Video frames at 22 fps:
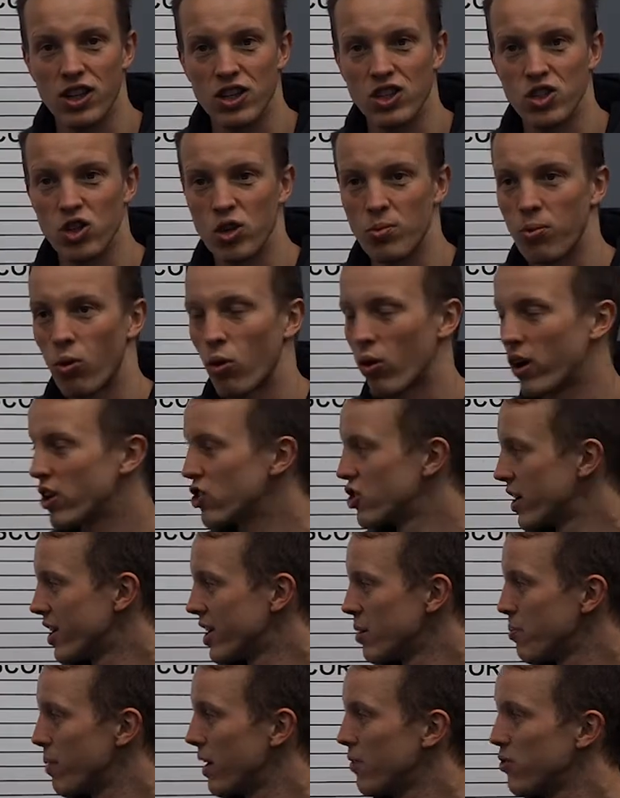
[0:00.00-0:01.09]
sort of boring
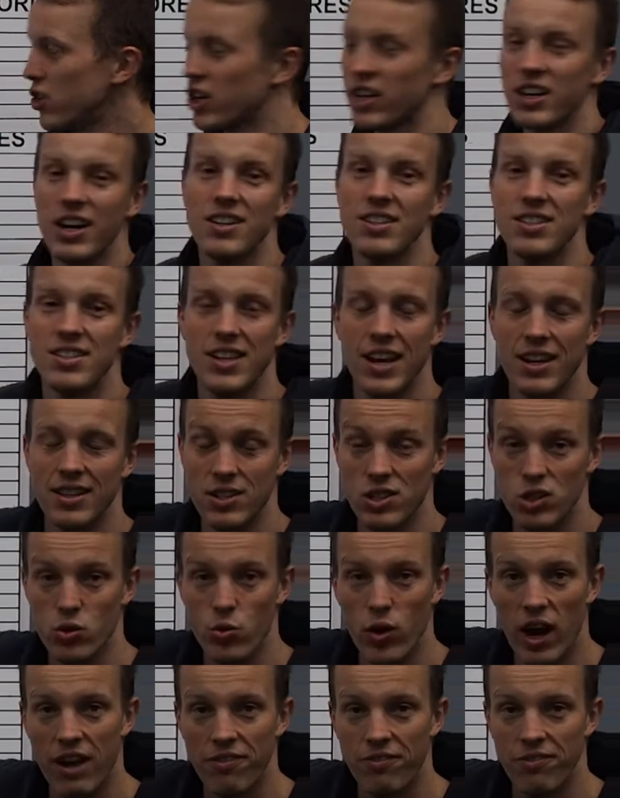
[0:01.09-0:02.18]
generally, but if you can understand this
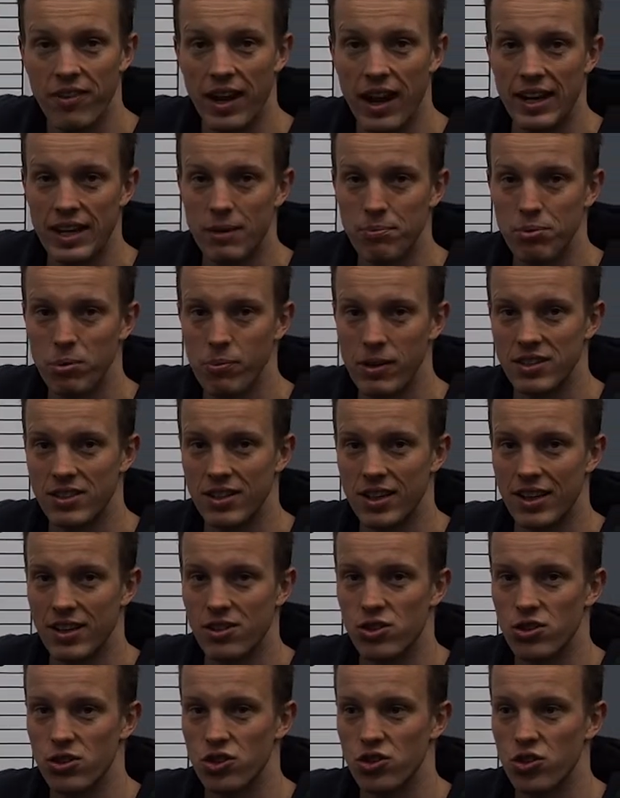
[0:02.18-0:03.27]
graph and implement it
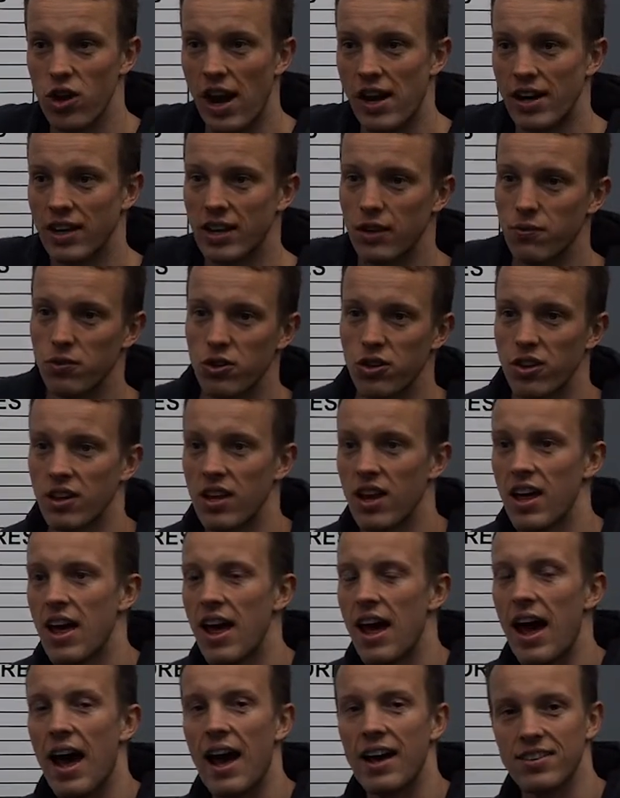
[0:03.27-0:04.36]
into your training, if you're an
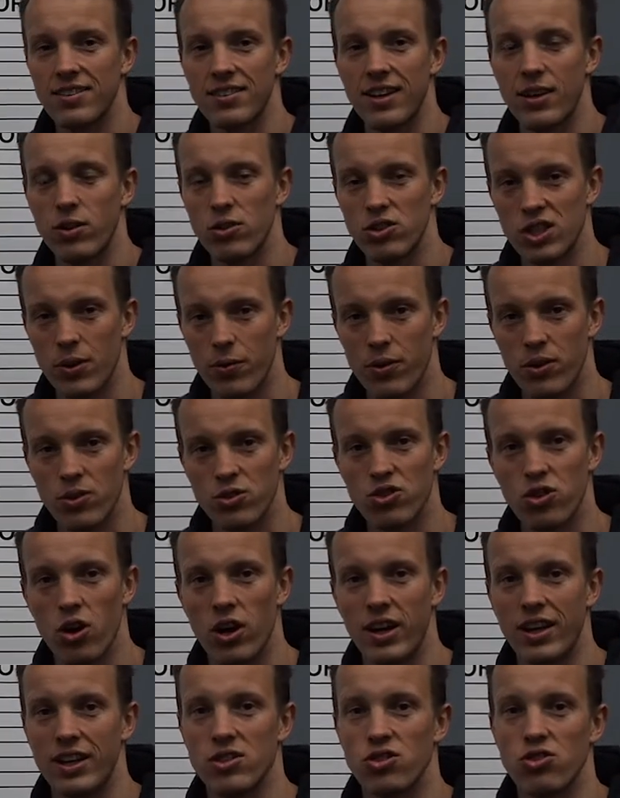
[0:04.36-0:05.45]
athlete or someone who's
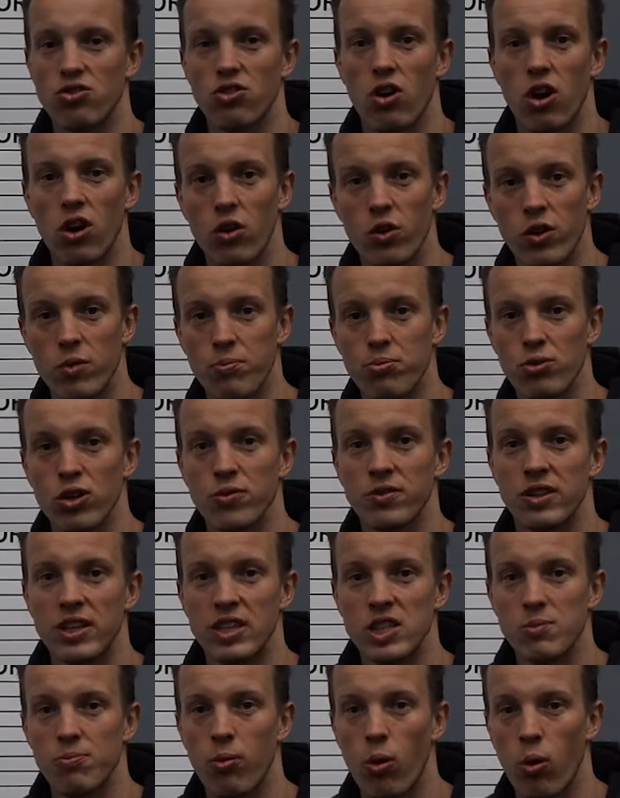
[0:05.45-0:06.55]
trying to get stronger and improve in
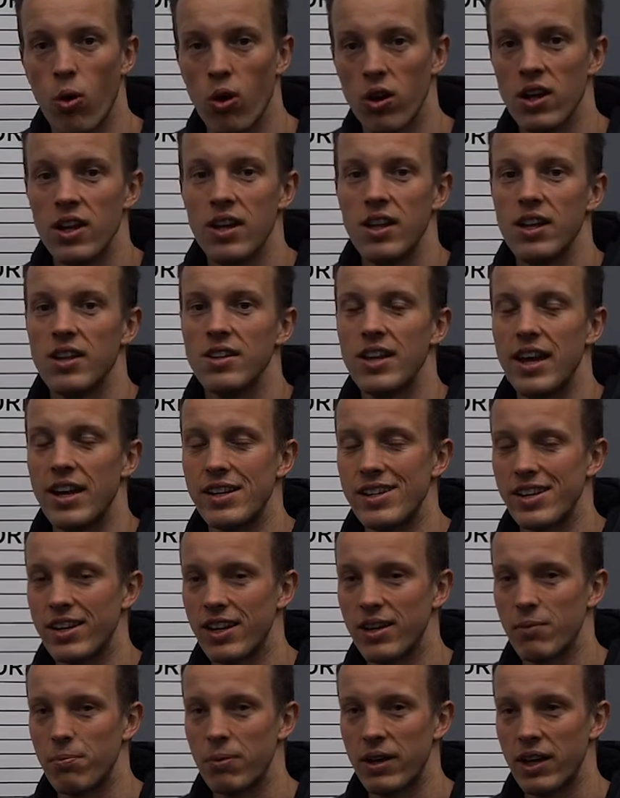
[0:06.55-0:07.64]
their sport, then you're
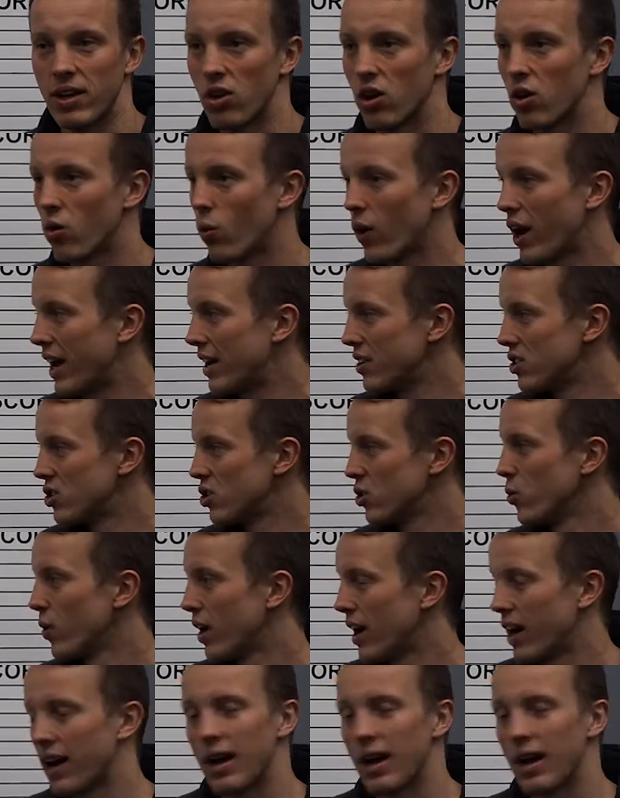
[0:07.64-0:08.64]
going to be a long way into